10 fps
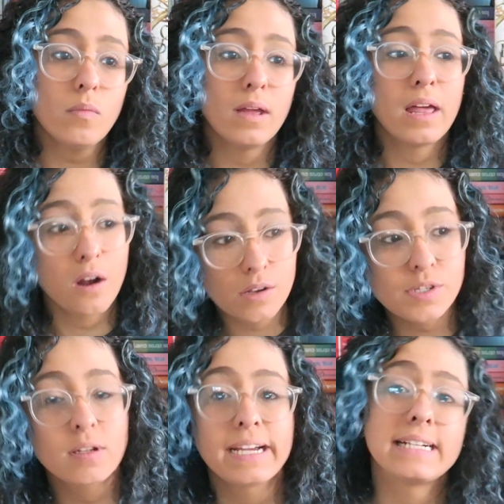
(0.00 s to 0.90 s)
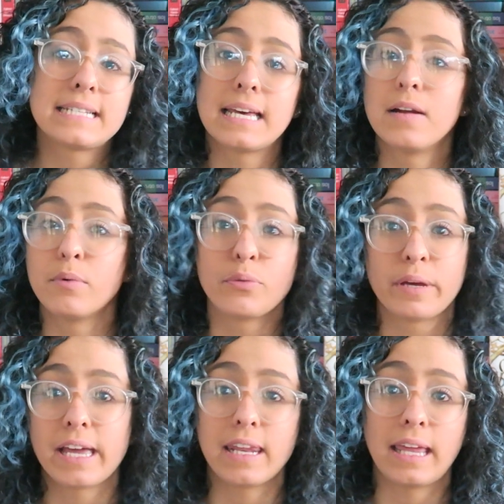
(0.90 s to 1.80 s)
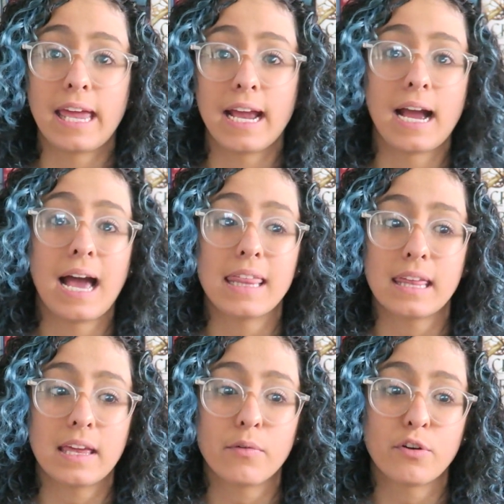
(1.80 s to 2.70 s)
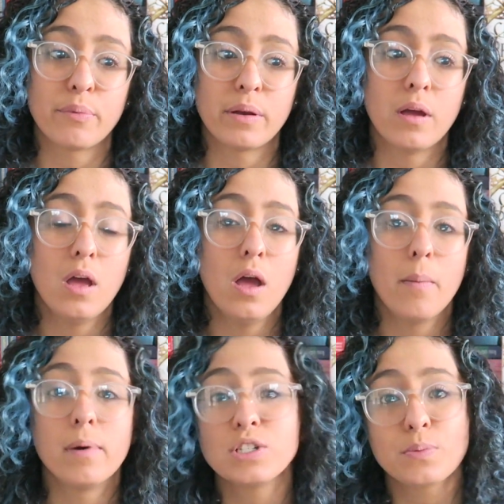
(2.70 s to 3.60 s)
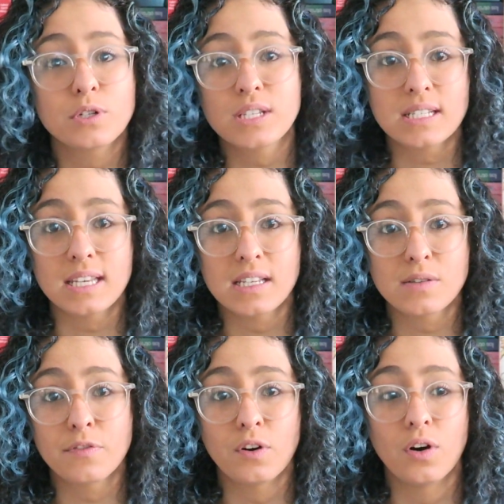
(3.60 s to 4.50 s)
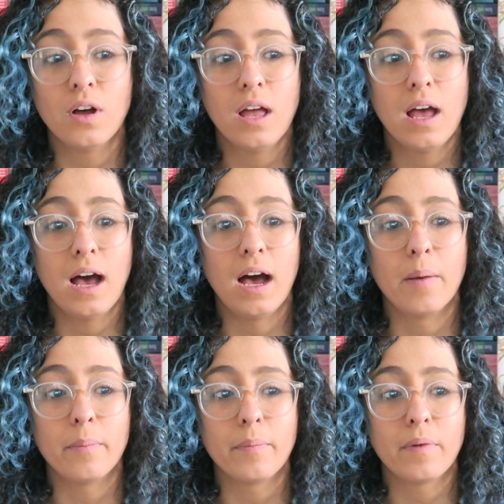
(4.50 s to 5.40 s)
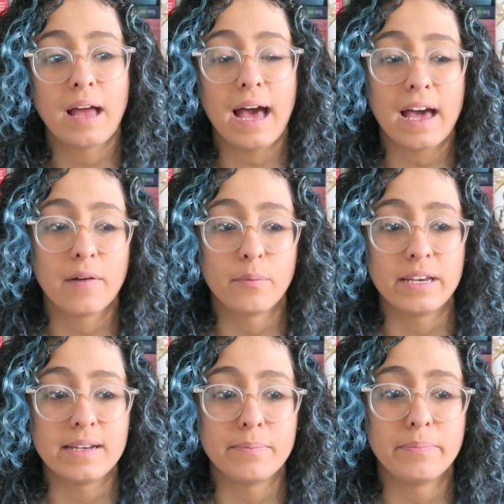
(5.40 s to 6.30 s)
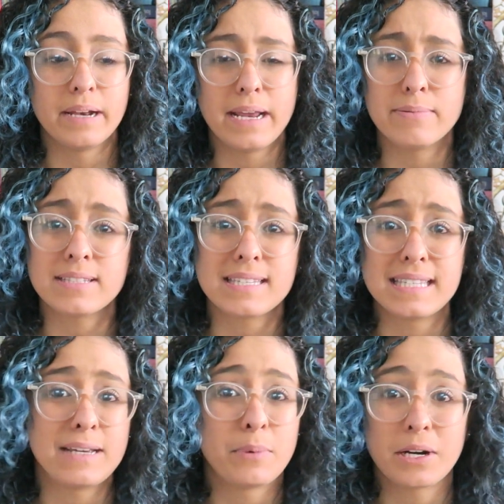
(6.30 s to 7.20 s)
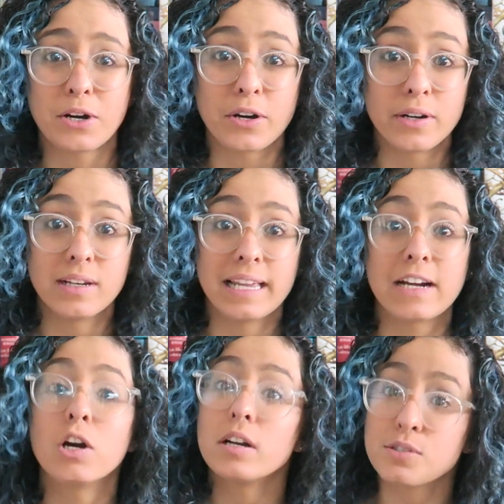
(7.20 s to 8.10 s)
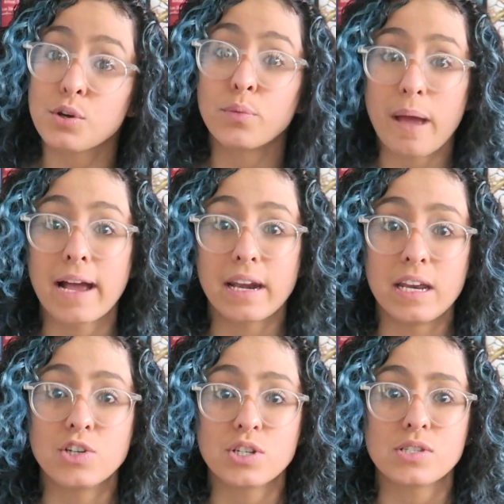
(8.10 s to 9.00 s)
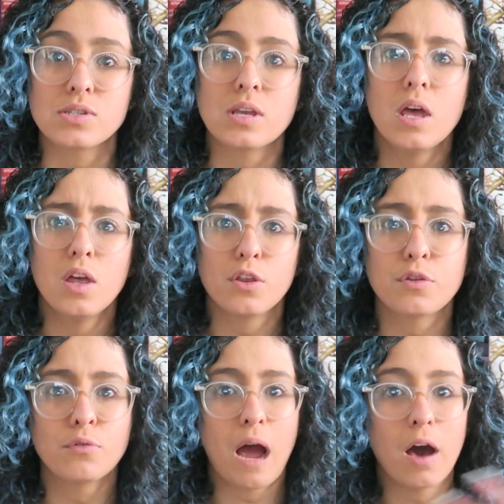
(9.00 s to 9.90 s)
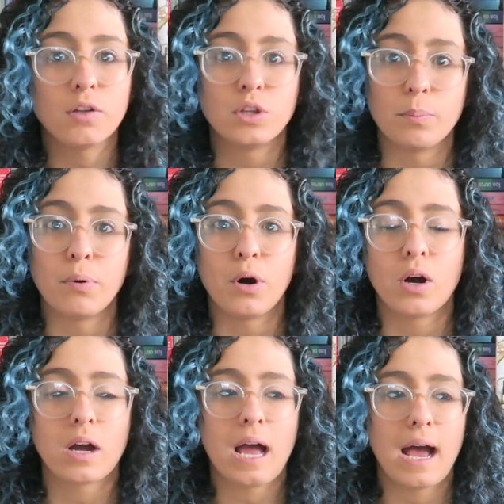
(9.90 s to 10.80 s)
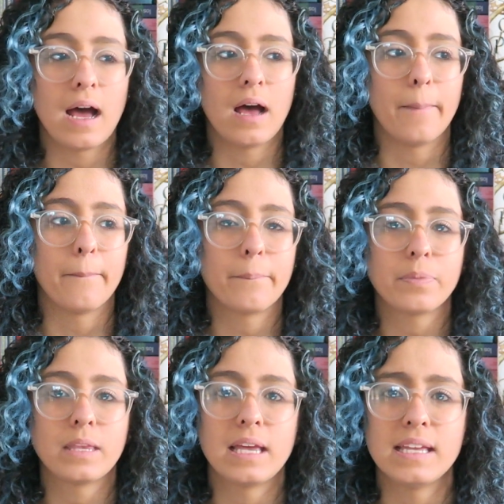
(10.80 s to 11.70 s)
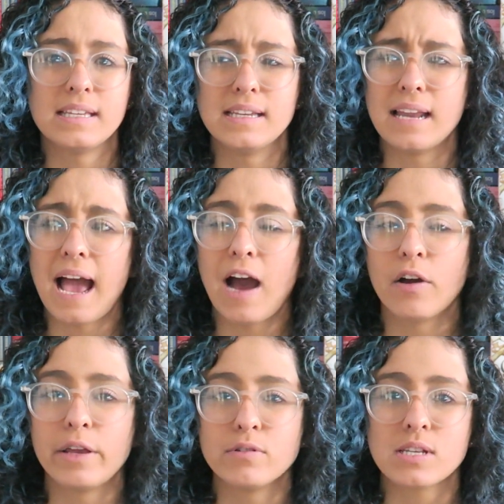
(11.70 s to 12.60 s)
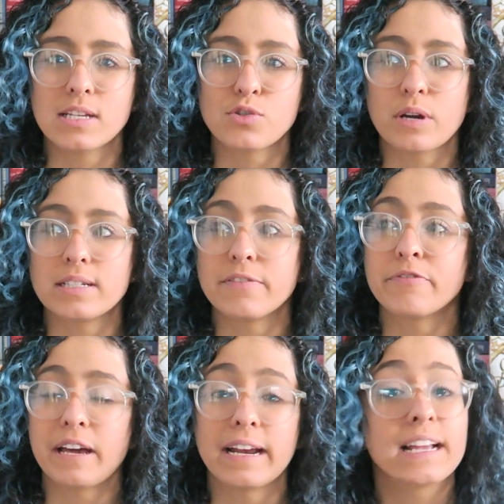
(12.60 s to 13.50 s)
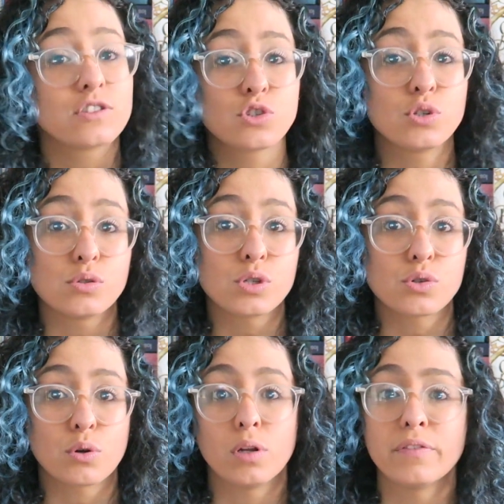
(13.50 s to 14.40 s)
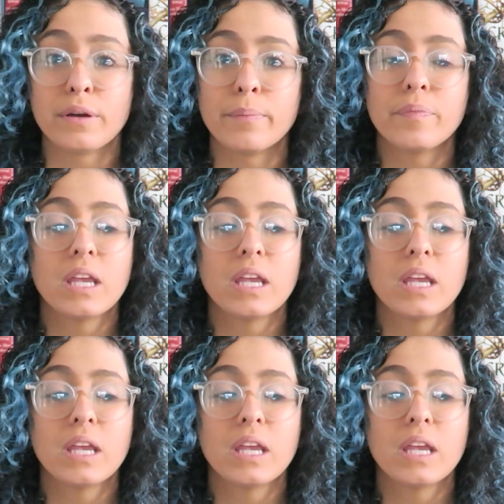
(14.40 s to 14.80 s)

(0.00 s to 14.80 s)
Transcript: And also, like I said, with Wicked King, I think it would have been much more successful had we been able to see what Cardan's own machinations throughout the book, and how he was like trying to fight against Jude's control of him.